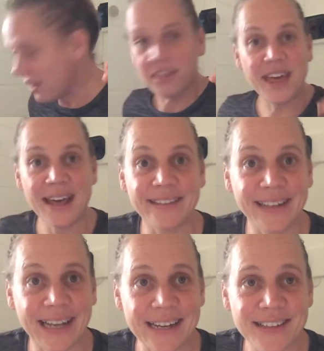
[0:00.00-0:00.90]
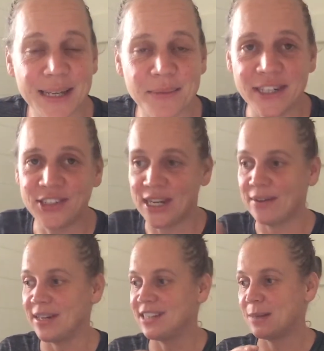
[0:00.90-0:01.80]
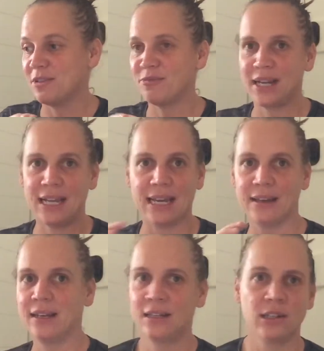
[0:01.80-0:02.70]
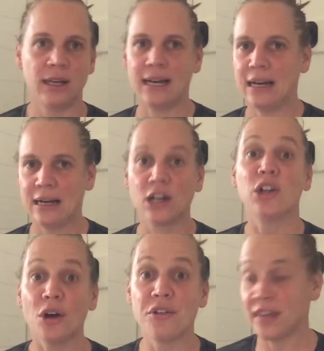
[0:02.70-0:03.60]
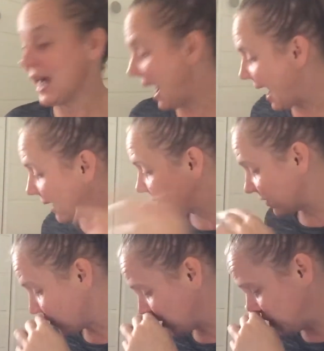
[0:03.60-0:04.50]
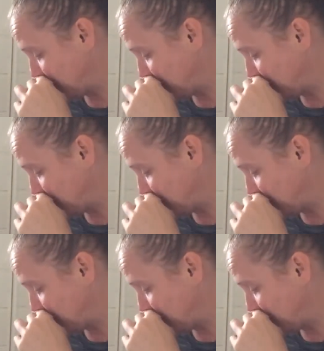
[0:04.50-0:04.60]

Then the last thing I'm going to share is some of my clothing hacks. I've got